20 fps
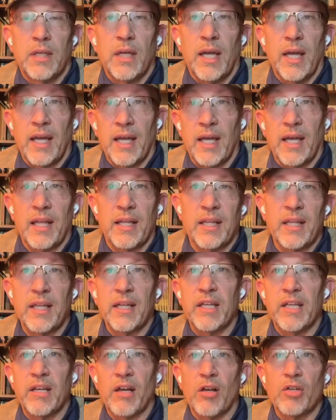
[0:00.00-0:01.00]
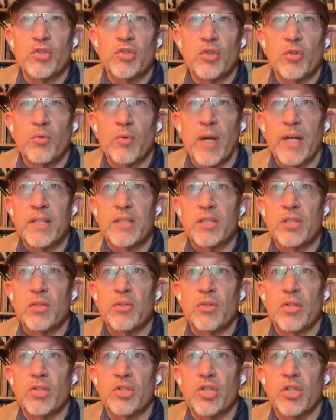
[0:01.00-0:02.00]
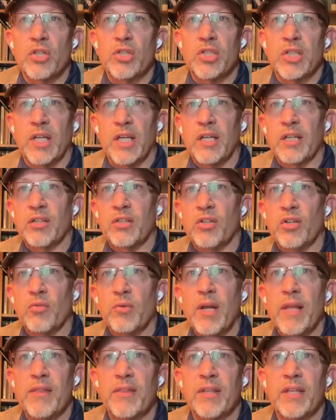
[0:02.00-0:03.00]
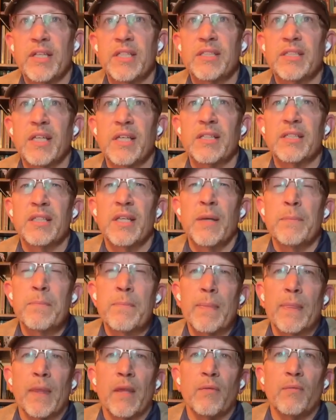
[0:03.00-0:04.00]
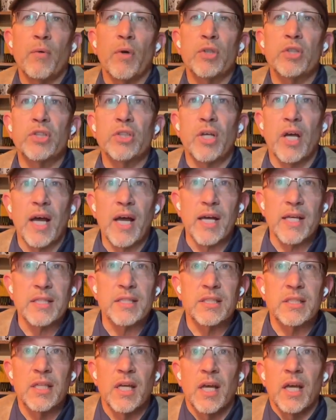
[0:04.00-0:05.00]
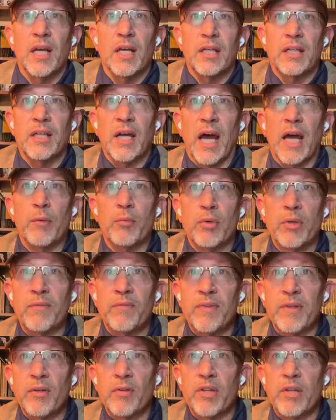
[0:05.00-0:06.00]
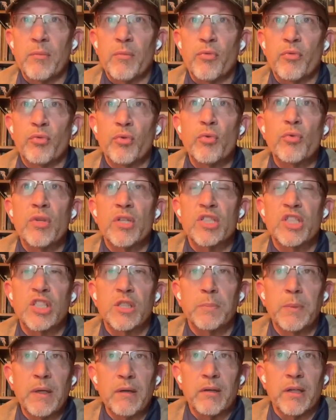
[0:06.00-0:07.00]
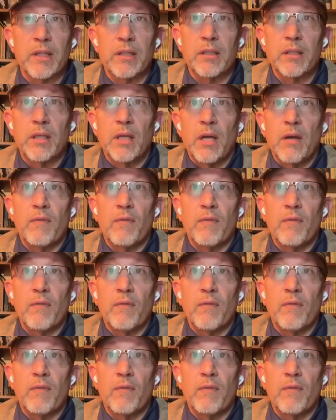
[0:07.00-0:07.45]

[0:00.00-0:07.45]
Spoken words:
And then he also writes to the church in Corinth. He says, "For to us, God revealed them through the Spirit.